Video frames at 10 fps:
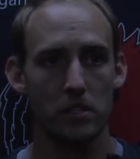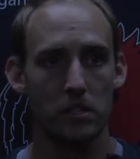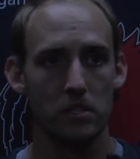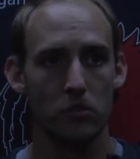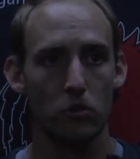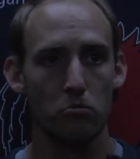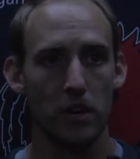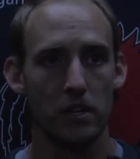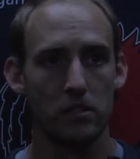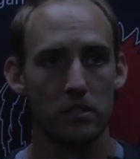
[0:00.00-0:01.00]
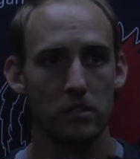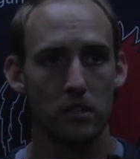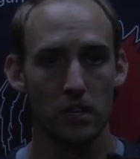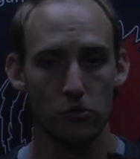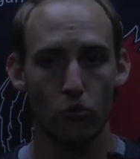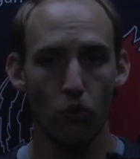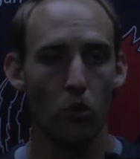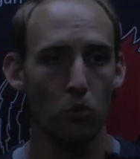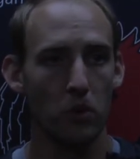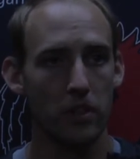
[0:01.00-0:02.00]
as this group has
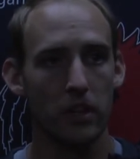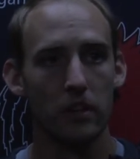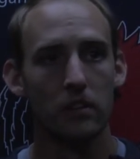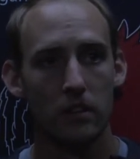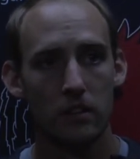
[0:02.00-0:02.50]
grown with it.